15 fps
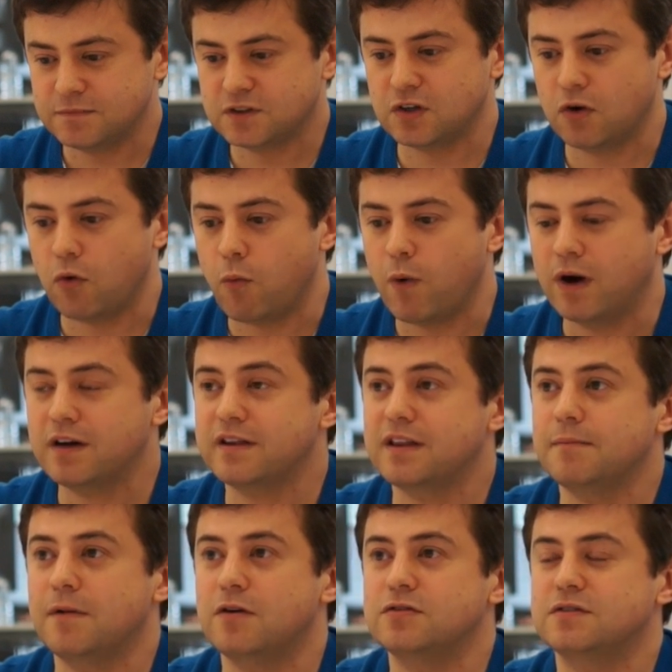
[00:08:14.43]
So
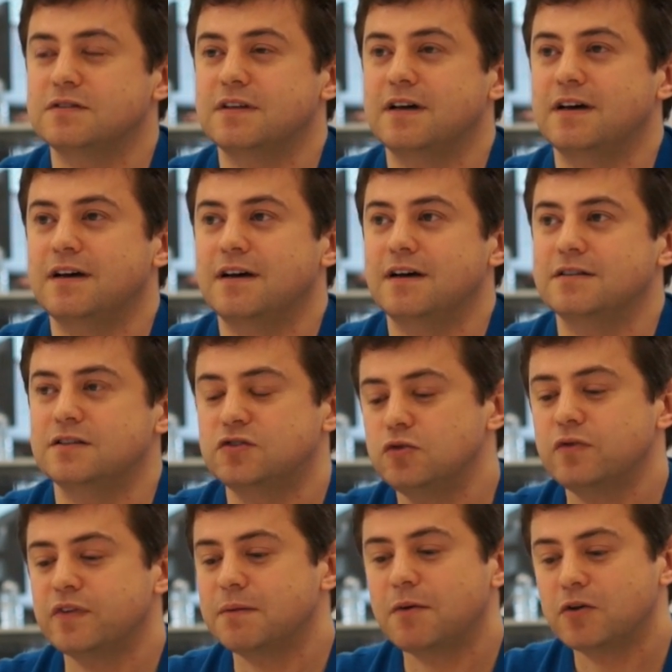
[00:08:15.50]

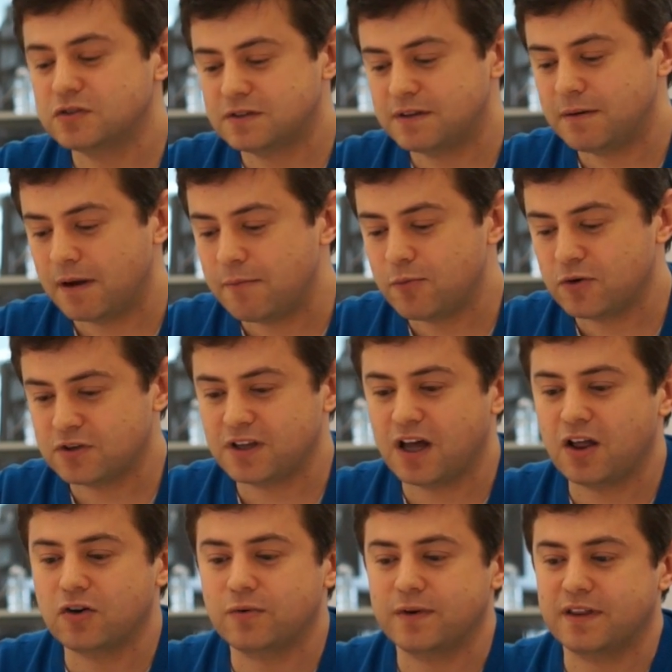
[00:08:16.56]
two of the most important
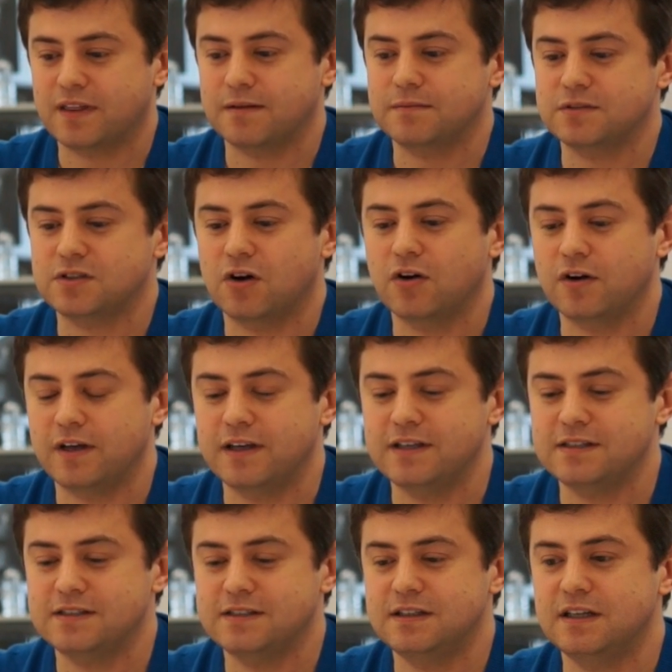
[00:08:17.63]
algorithms
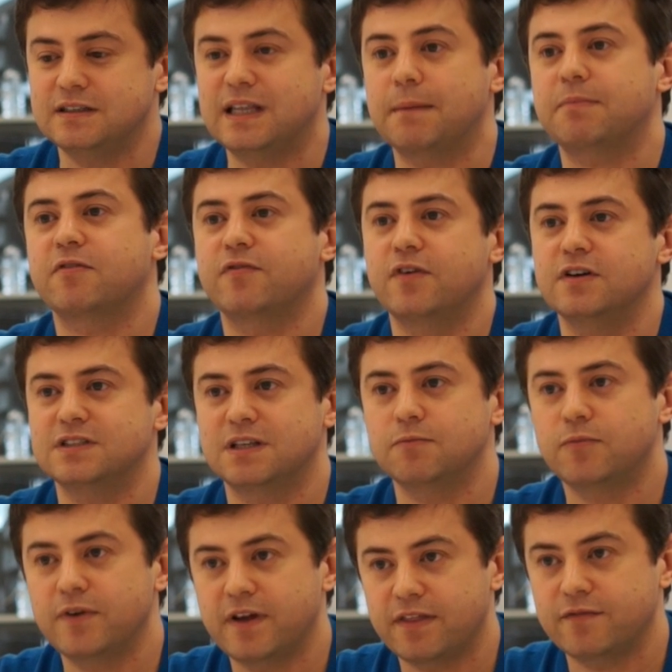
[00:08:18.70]
is the depth first
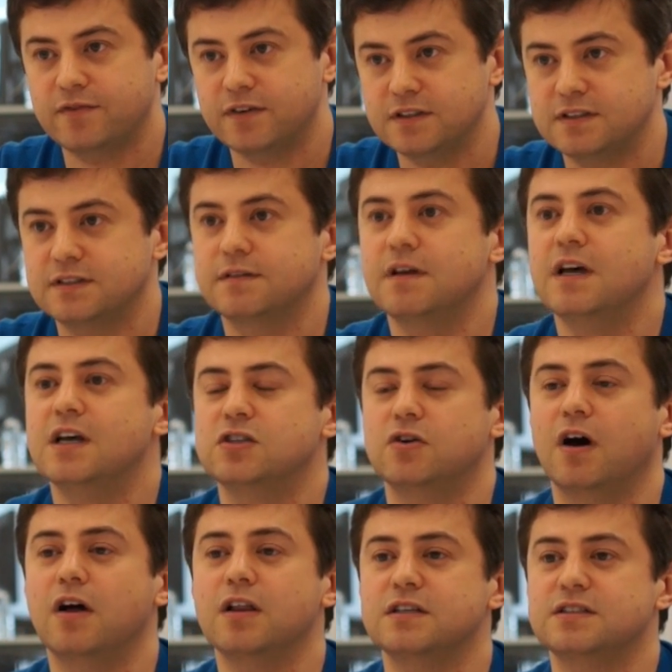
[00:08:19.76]
and breadth first. Okay.
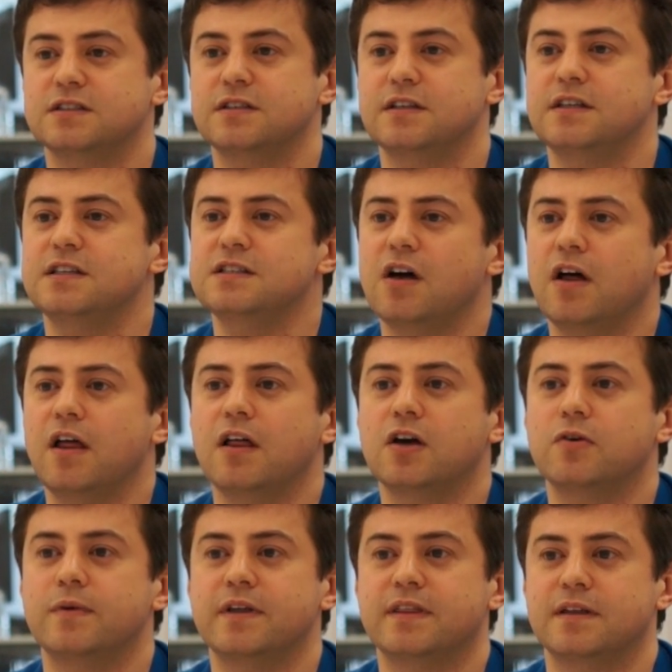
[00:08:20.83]
So these are
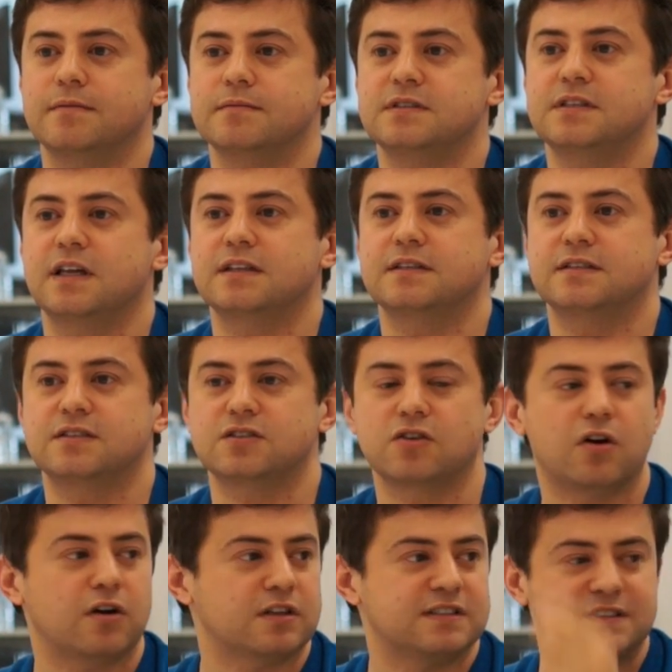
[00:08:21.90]
algorithms that
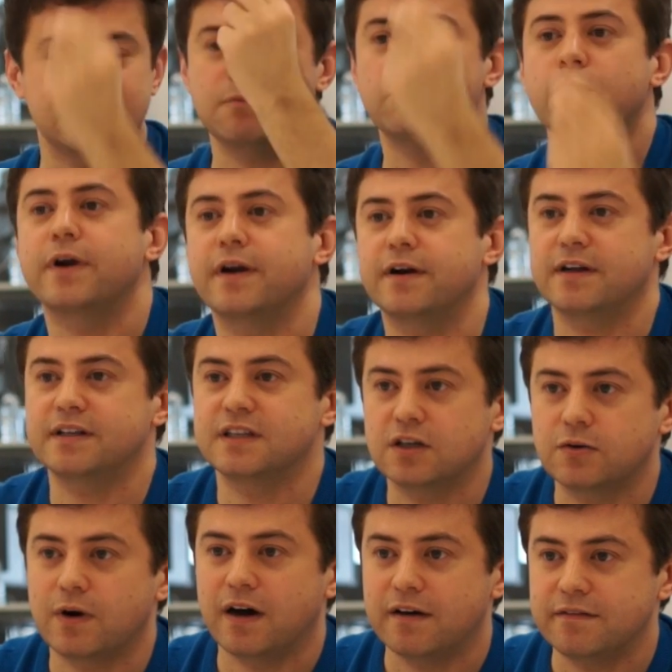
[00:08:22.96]
start somewhere in the
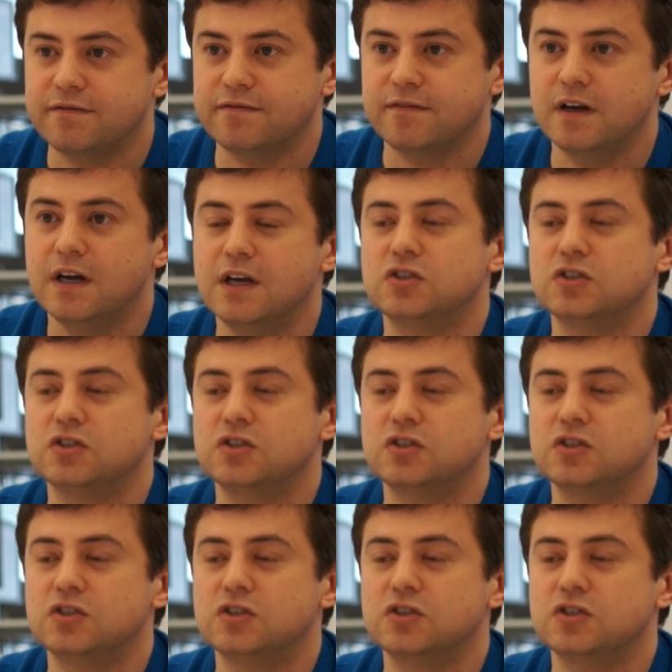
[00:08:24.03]
graph.